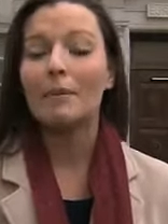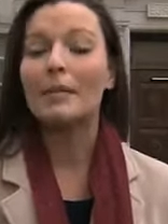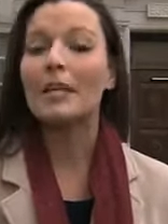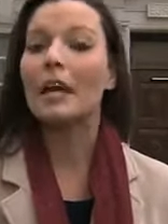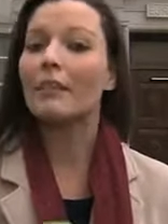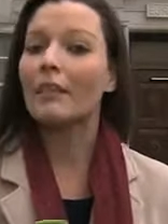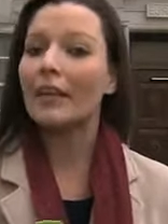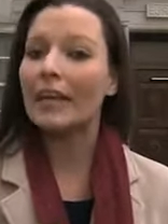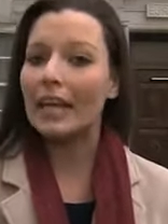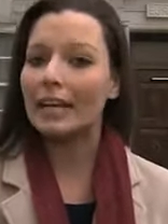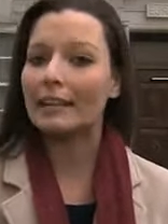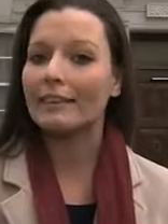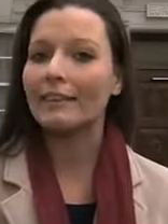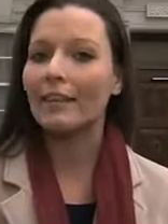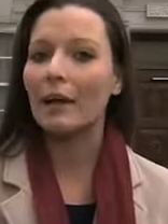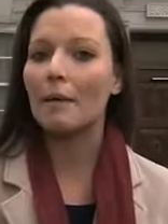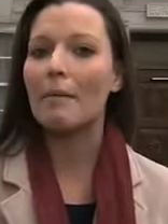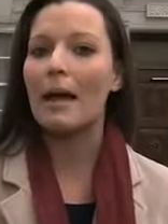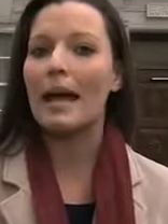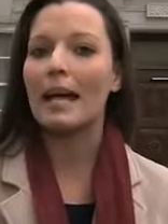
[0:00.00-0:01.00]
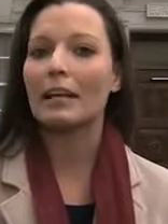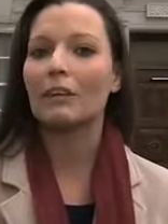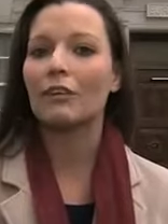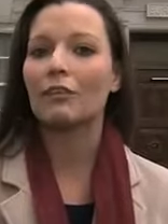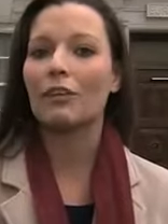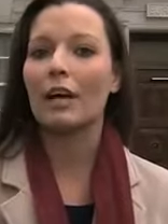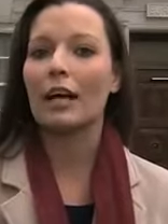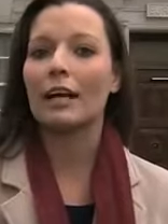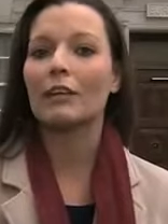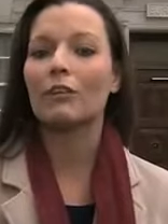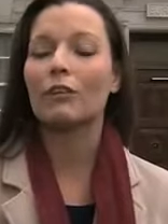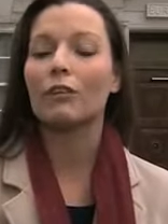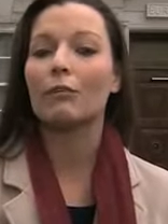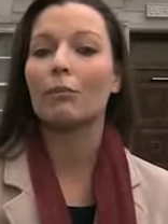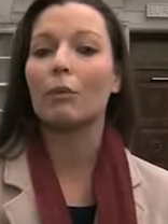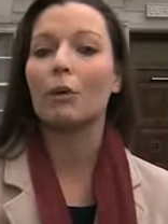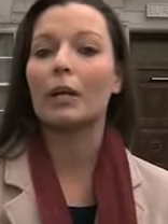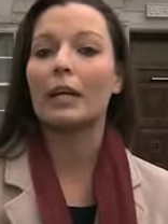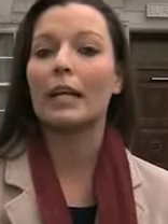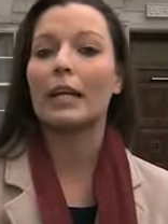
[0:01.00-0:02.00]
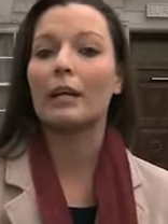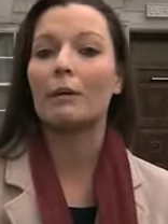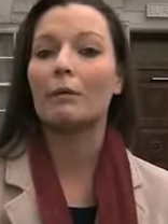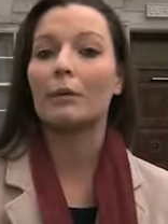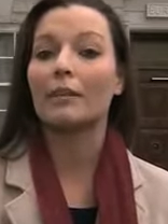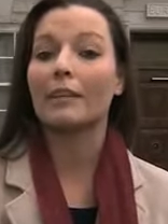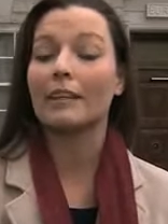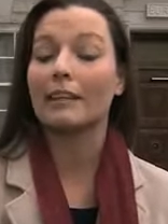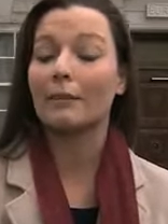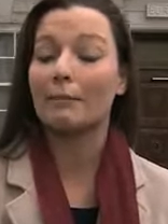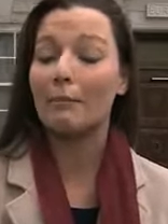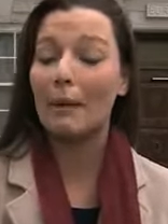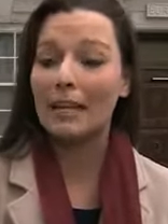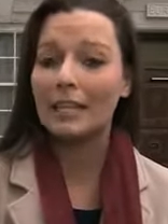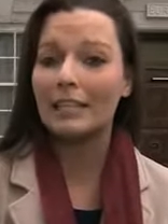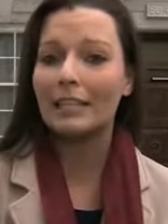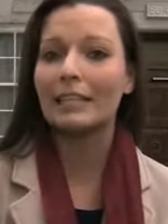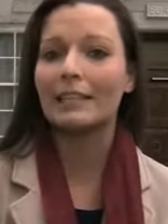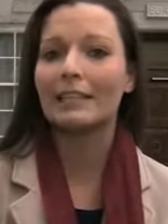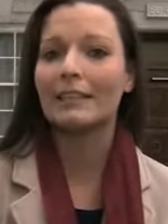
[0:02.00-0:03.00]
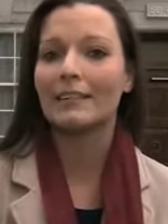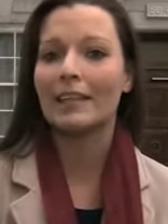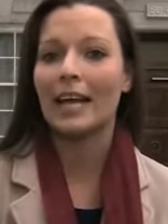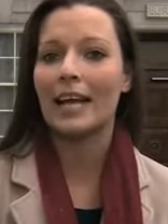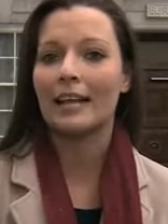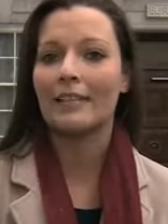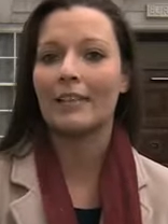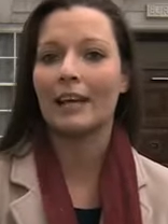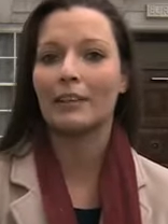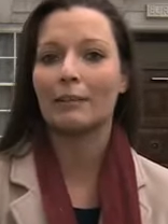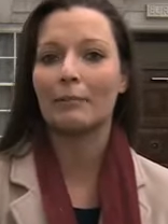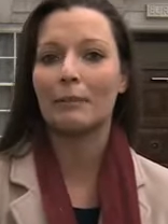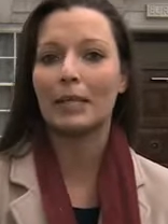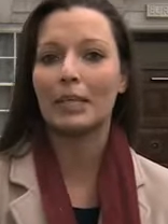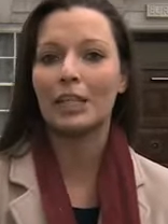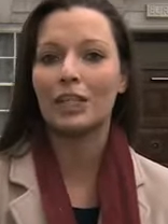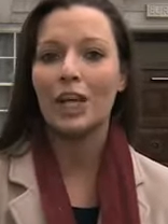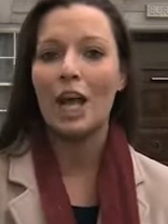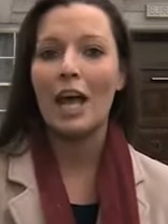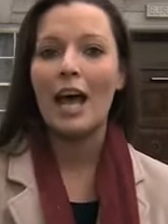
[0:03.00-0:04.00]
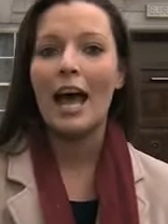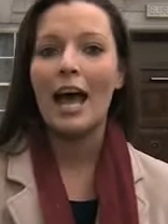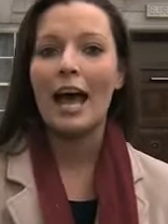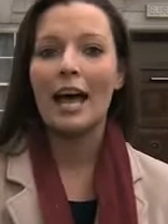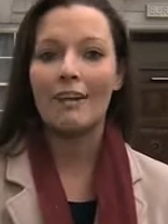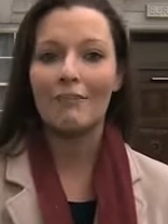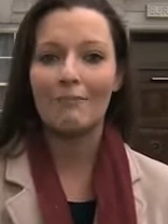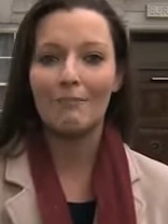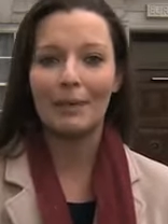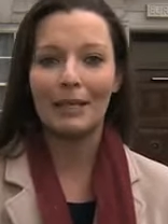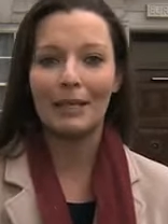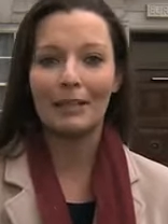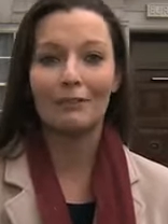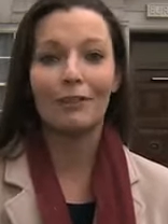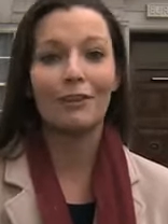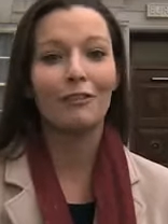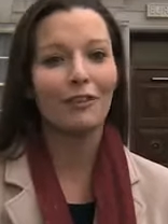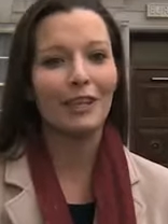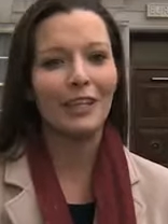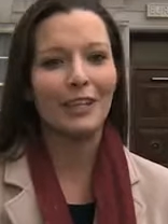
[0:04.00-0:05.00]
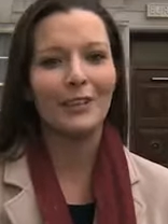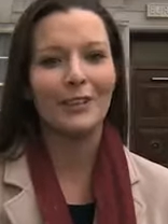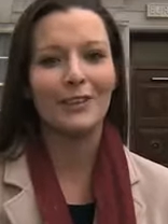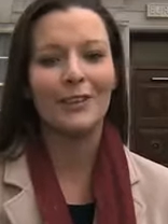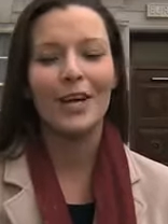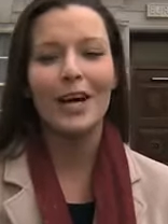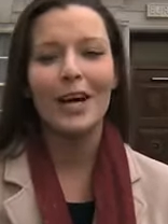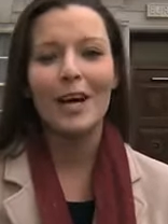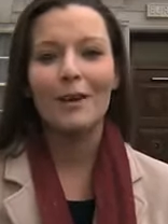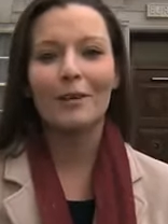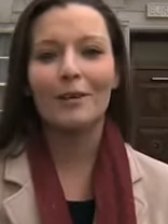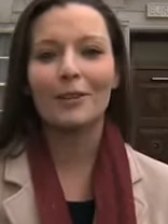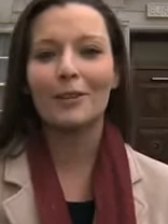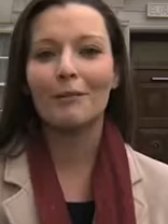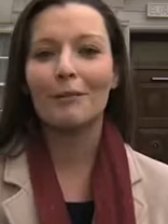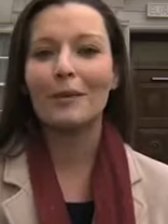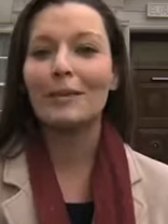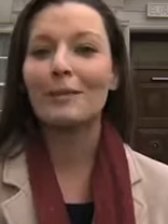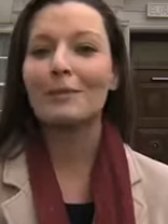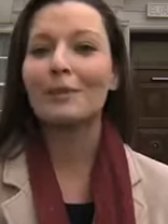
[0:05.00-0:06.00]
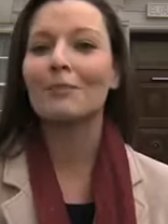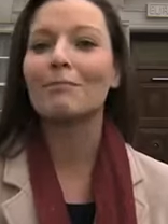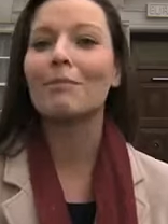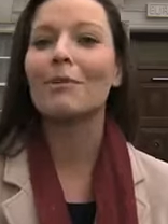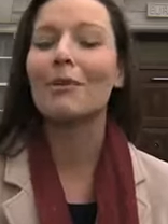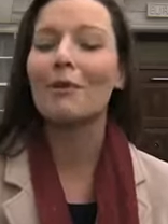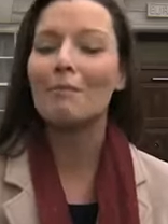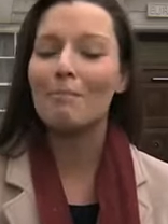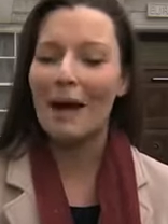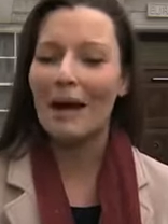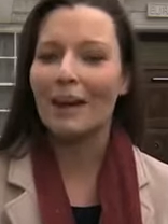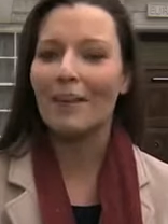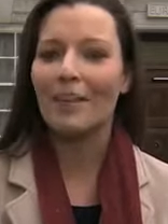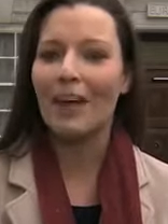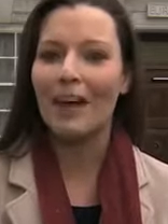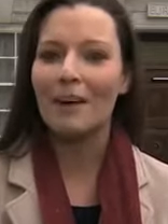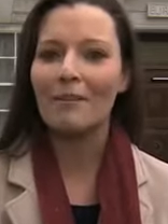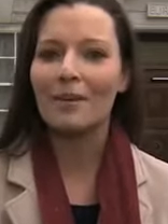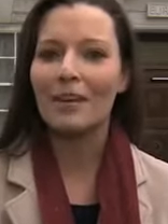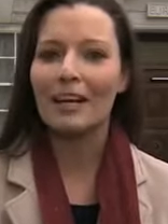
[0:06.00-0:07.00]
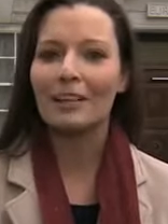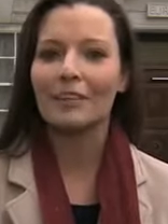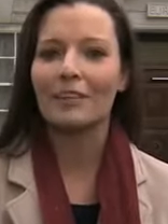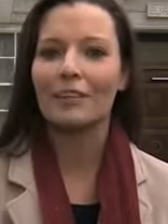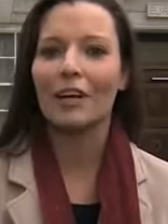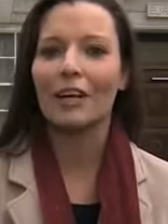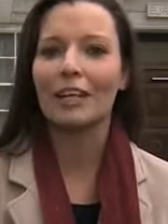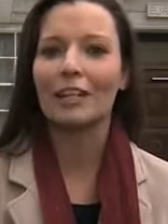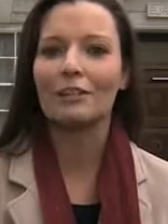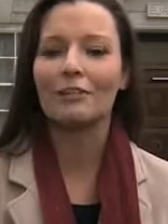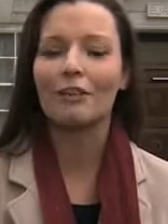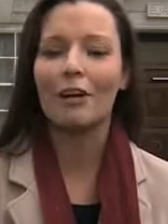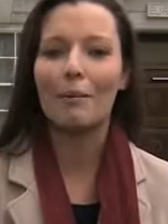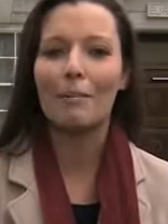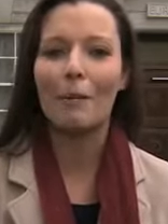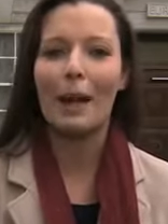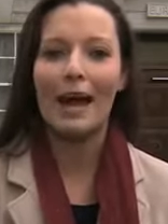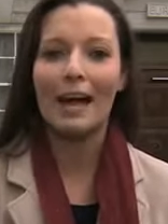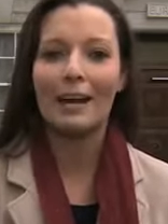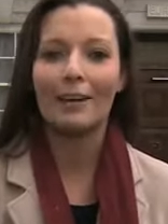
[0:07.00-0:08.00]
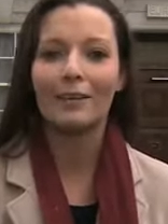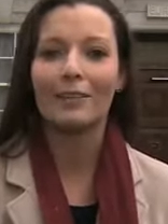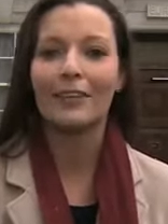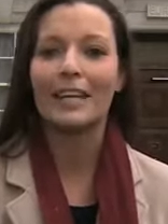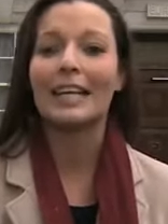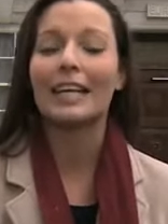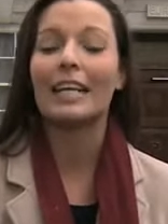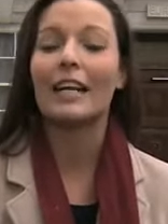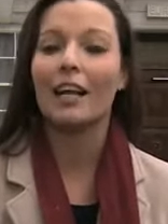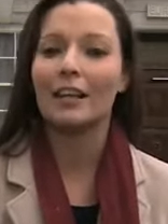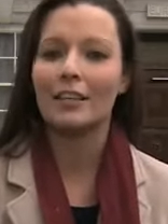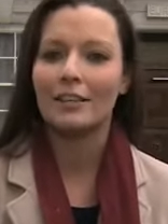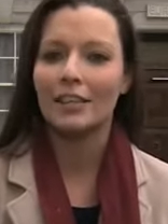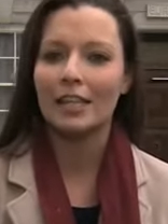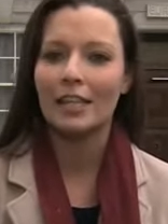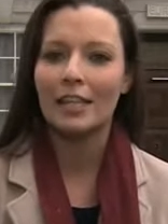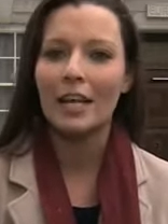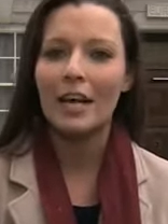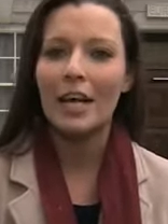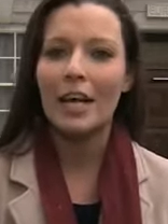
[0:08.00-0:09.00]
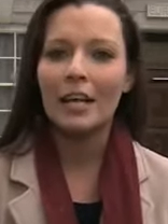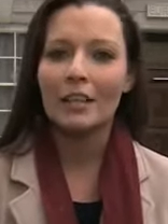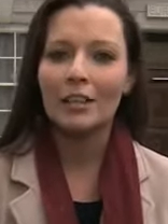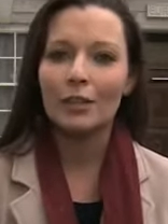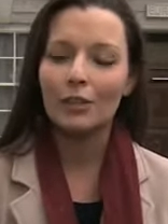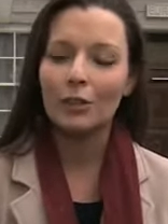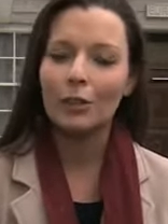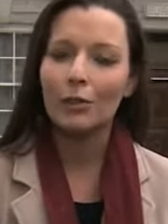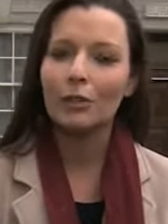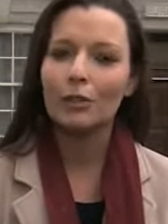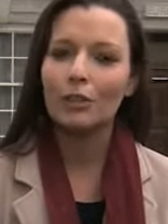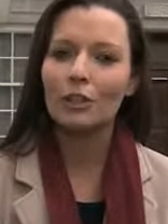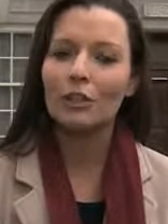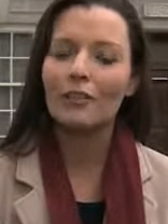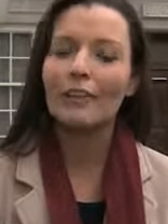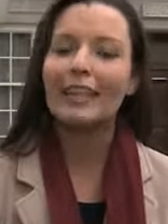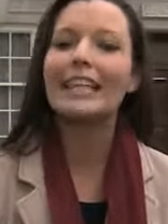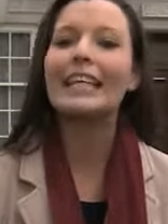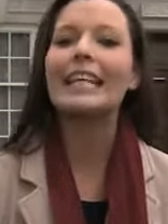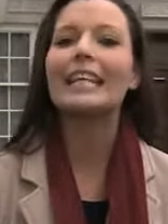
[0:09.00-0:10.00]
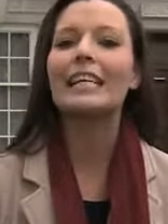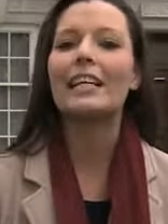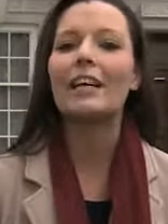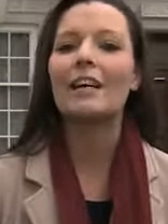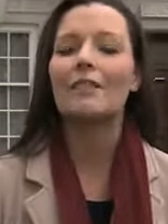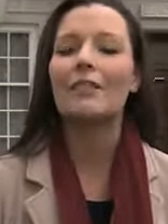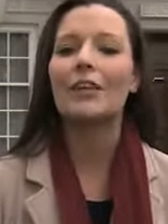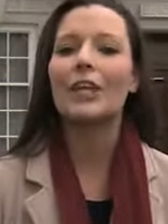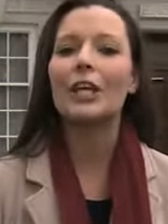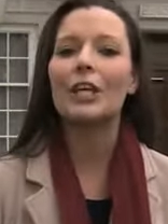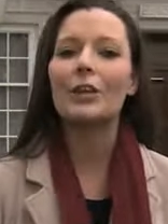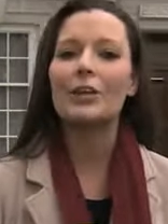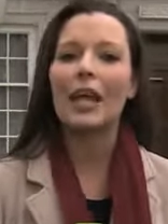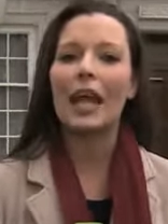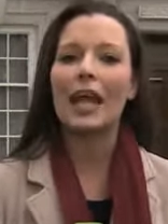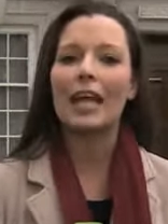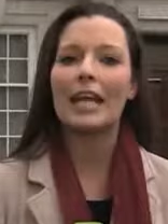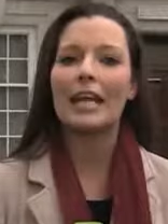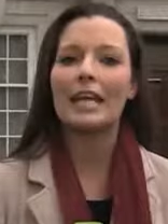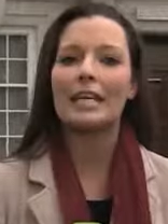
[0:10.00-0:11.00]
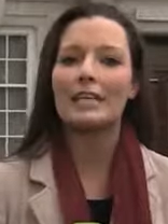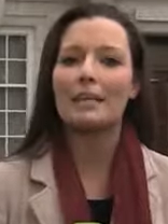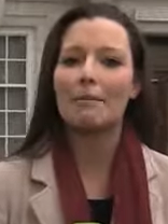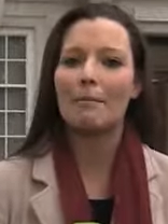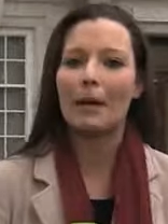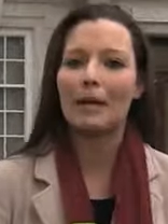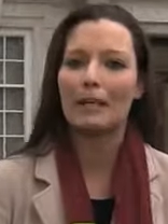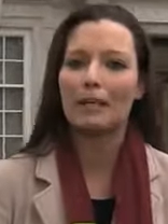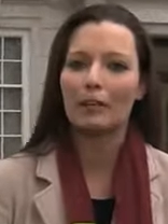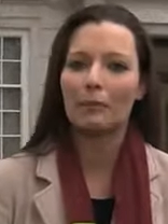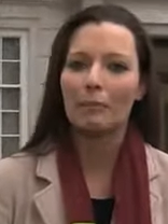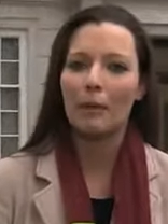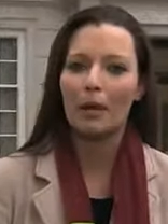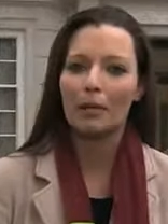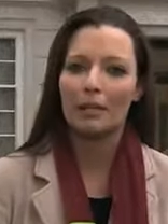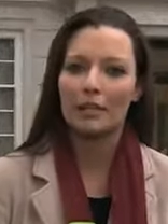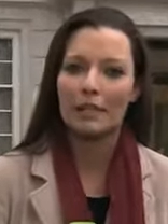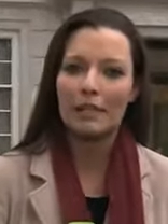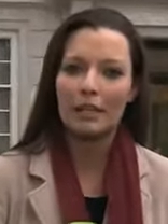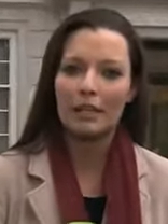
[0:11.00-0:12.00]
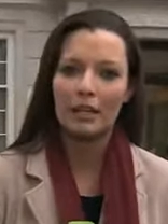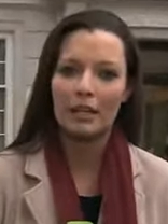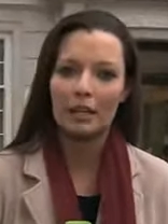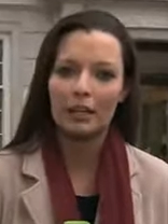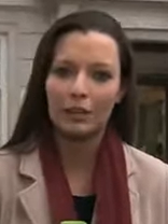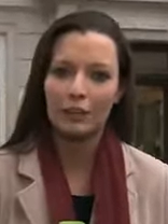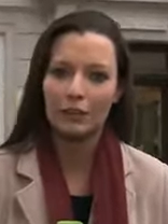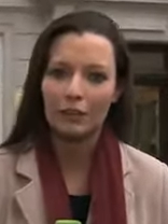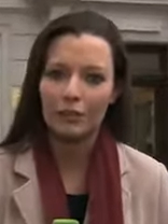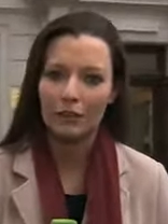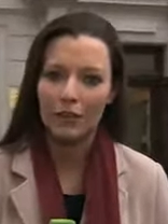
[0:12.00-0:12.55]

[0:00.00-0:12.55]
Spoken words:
But nonetheless, some extracts of what he was expected to say in that speech have been revealed. Well, to speak to us more about that, we're outside Europa House in London to talk to the leader of the UK Independence Party, Nigel